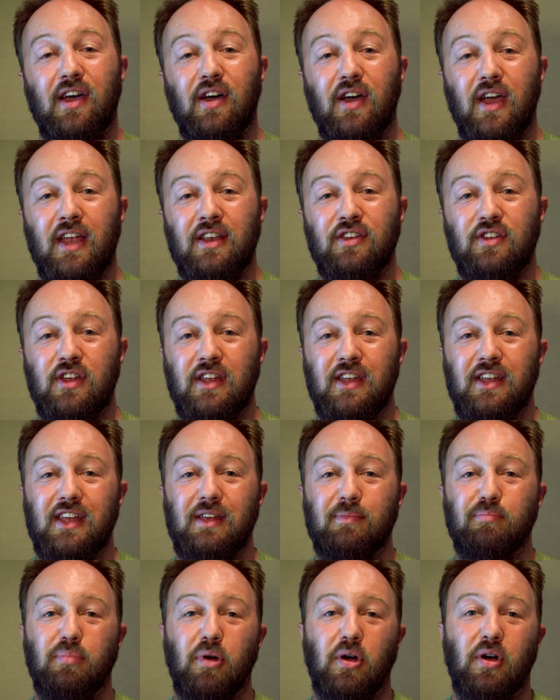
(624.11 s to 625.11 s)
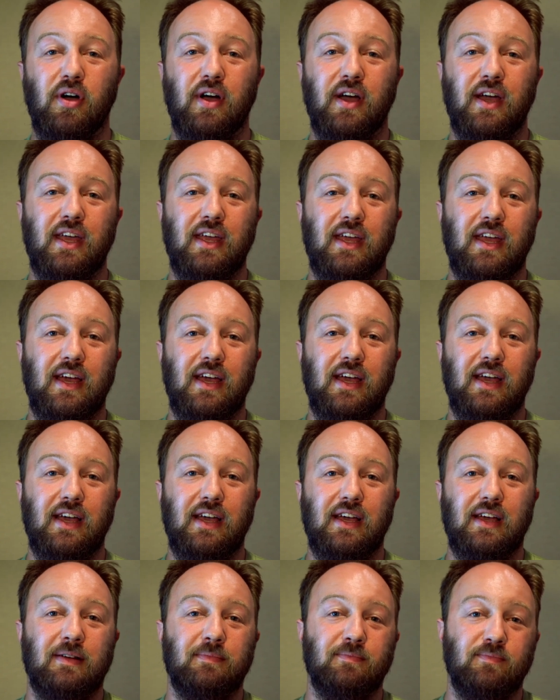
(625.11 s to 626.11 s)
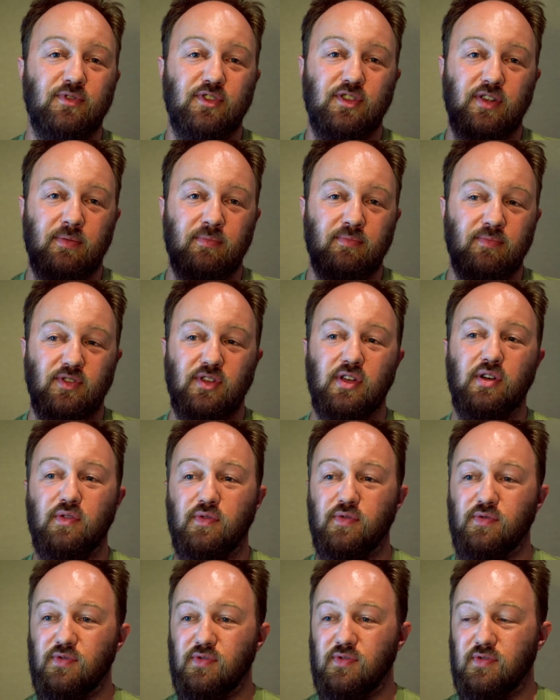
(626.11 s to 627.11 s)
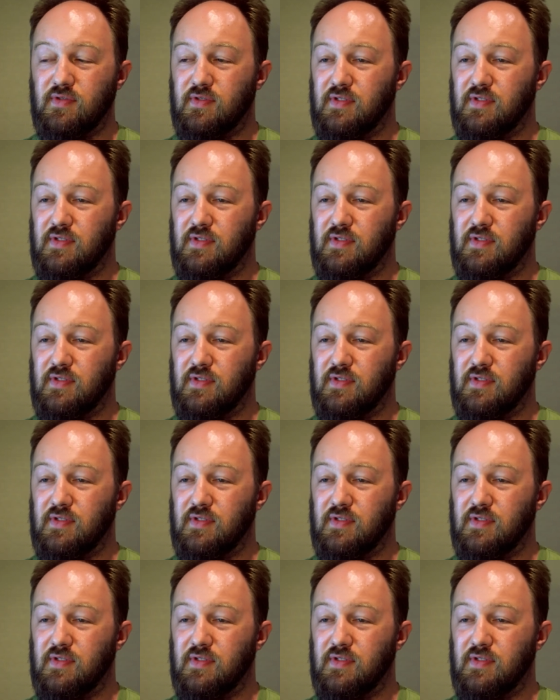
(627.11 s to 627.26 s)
and you can buy um, some self